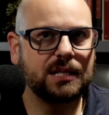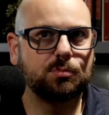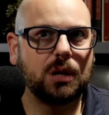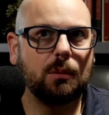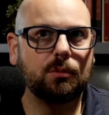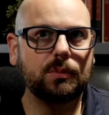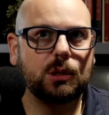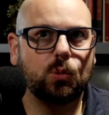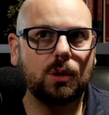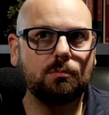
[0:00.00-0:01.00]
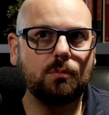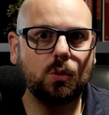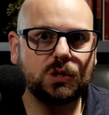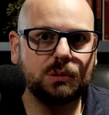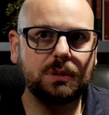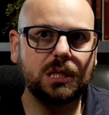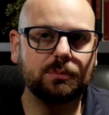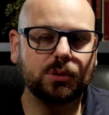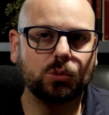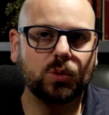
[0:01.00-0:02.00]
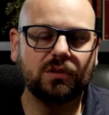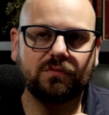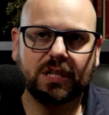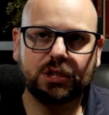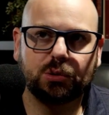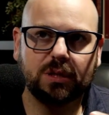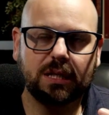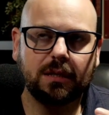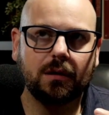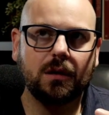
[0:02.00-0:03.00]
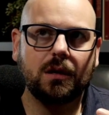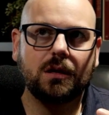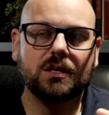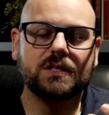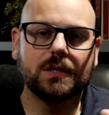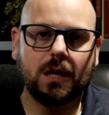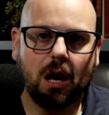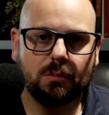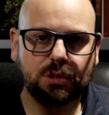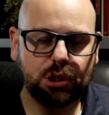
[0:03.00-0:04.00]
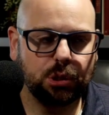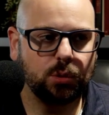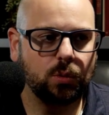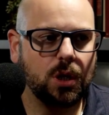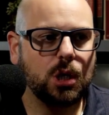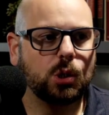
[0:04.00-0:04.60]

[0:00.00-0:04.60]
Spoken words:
is probably what most people would eventually succumb to,